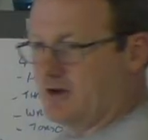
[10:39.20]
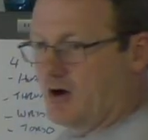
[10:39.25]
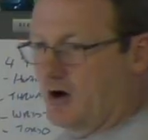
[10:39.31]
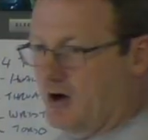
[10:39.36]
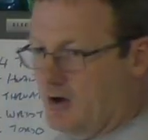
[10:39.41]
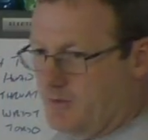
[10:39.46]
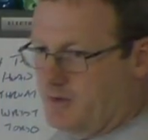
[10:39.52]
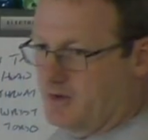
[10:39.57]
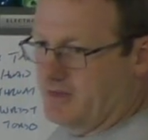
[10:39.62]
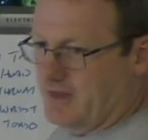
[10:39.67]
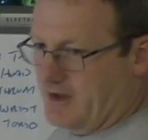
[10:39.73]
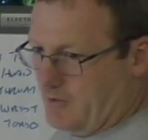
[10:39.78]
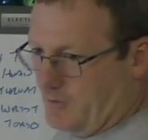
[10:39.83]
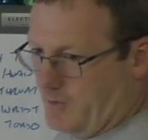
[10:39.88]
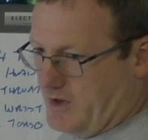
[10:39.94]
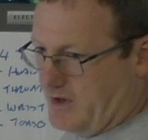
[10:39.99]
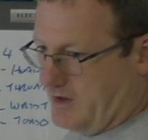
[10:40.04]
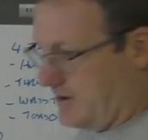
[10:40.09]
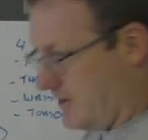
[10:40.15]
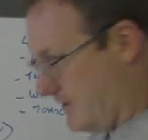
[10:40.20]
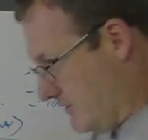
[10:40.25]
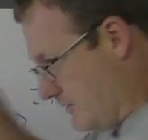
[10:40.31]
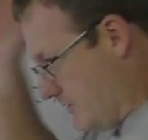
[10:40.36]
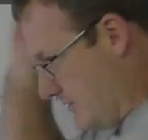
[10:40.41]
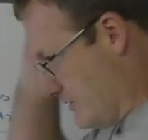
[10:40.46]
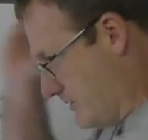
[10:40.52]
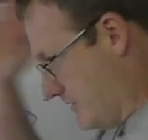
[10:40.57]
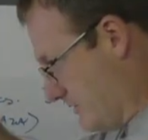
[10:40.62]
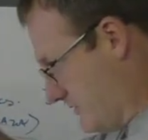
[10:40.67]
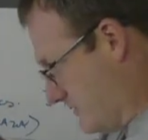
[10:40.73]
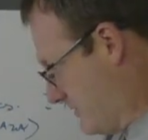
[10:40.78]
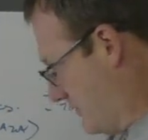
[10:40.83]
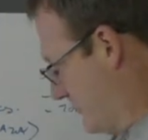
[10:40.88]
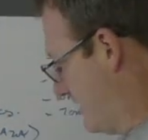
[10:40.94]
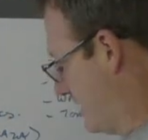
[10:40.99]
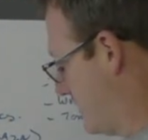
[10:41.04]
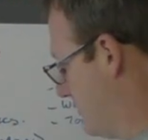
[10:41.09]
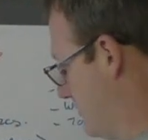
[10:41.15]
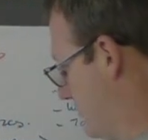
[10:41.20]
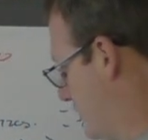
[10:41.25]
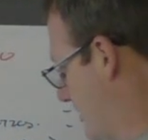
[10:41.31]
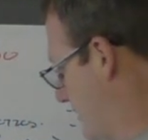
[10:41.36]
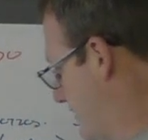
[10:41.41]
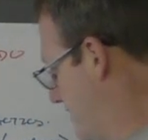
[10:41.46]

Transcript: opened that window so they could chop